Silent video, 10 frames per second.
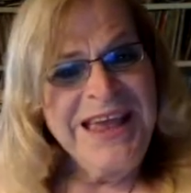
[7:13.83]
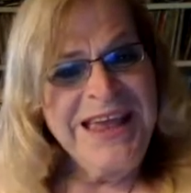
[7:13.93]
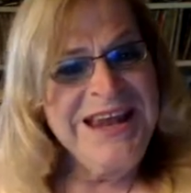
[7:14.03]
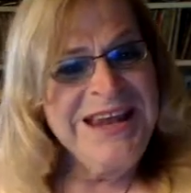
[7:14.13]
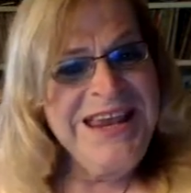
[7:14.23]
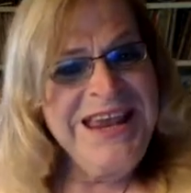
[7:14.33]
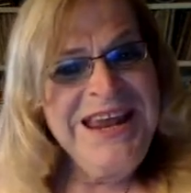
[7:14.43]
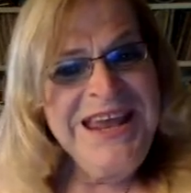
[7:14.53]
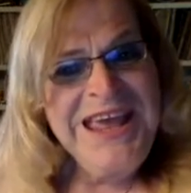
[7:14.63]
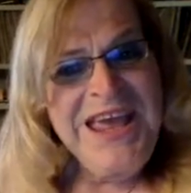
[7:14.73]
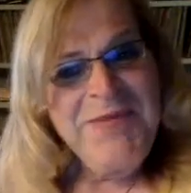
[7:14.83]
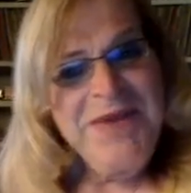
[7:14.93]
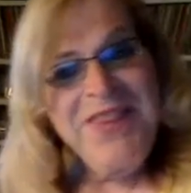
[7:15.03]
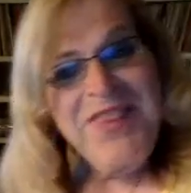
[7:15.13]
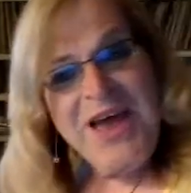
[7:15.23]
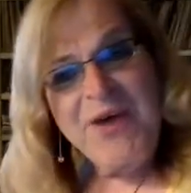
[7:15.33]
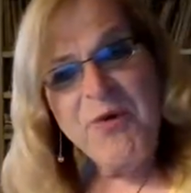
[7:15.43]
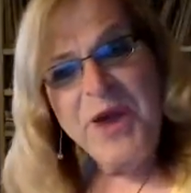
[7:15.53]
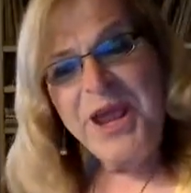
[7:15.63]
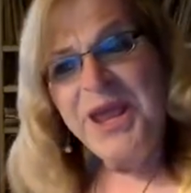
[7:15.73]
indeed, he came in that
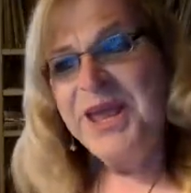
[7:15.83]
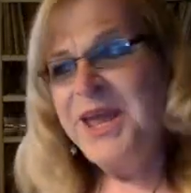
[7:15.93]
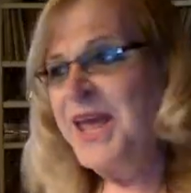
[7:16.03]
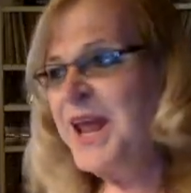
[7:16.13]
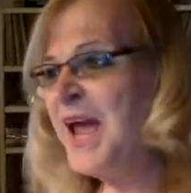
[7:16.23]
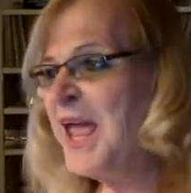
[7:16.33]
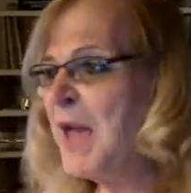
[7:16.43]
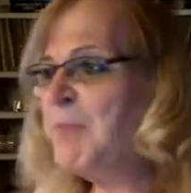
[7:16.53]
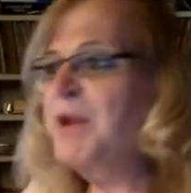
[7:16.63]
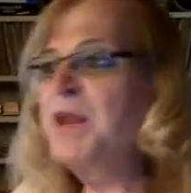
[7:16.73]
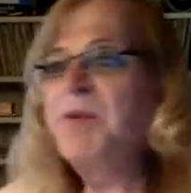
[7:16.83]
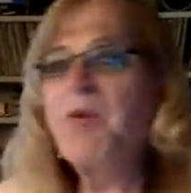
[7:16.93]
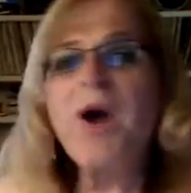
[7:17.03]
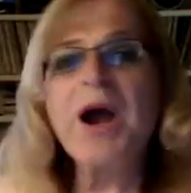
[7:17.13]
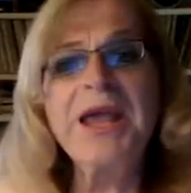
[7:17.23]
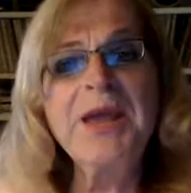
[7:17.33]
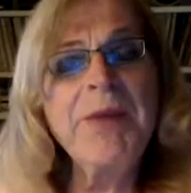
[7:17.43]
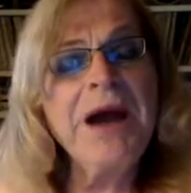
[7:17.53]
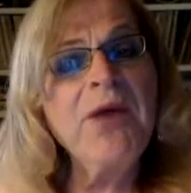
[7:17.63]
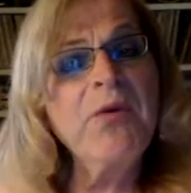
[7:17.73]
way, and I happened to be walking
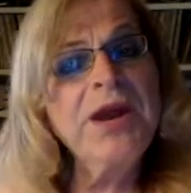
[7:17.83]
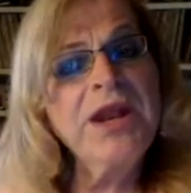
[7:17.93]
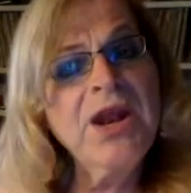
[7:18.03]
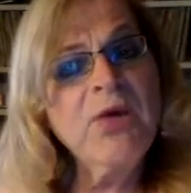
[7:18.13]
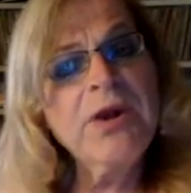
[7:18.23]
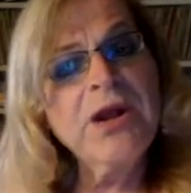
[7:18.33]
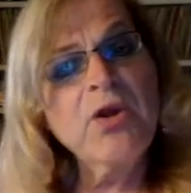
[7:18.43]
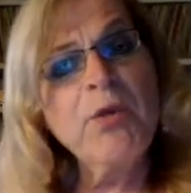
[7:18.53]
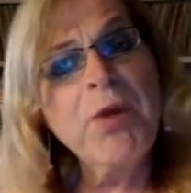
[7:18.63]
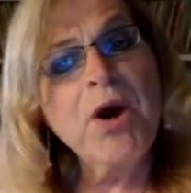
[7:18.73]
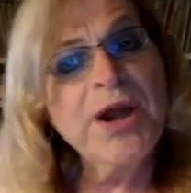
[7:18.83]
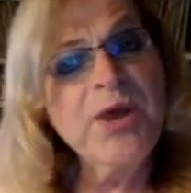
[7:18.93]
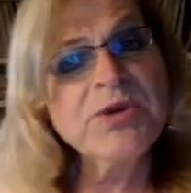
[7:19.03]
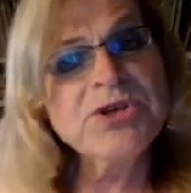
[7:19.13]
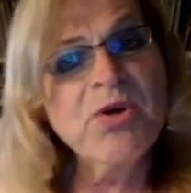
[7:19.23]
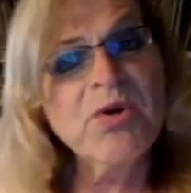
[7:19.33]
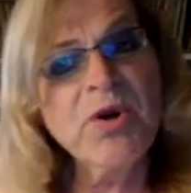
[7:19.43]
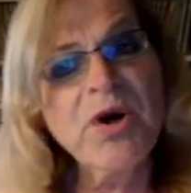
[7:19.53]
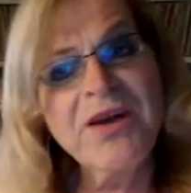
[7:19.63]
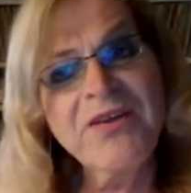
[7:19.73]
by when, you know, when the little party was going
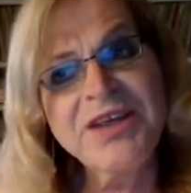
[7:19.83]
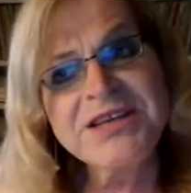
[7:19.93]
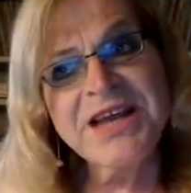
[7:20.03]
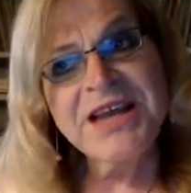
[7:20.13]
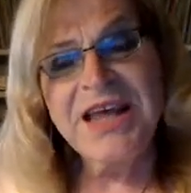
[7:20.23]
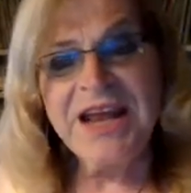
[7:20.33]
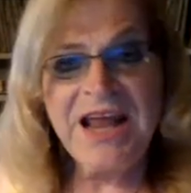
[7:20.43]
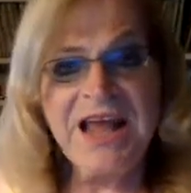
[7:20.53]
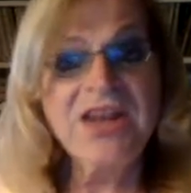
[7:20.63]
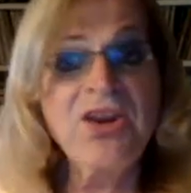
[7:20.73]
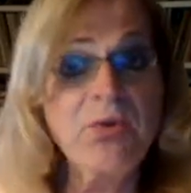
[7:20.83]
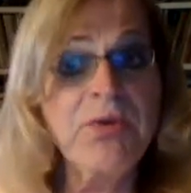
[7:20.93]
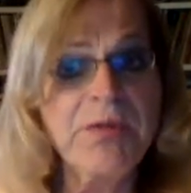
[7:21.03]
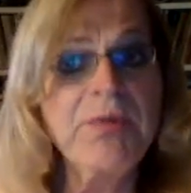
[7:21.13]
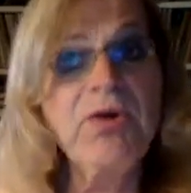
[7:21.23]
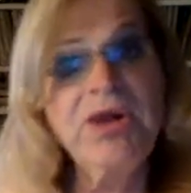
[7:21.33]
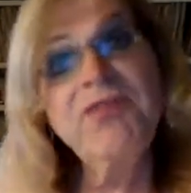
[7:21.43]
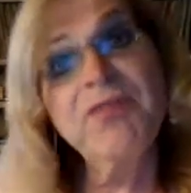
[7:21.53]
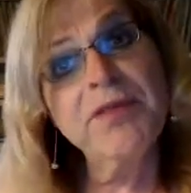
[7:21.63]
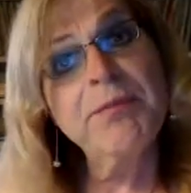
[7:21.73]
on and things like that. It had to do with the
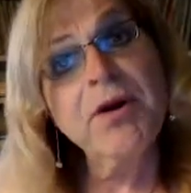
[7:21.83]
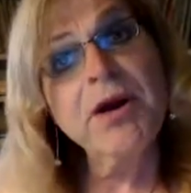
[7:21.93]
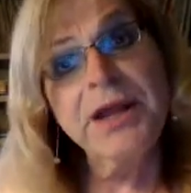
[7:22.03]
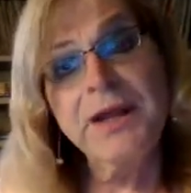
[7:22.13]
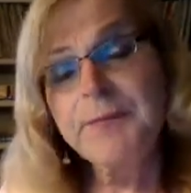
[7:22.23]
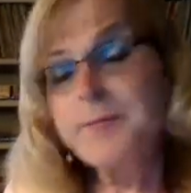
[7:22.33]
motif of the party.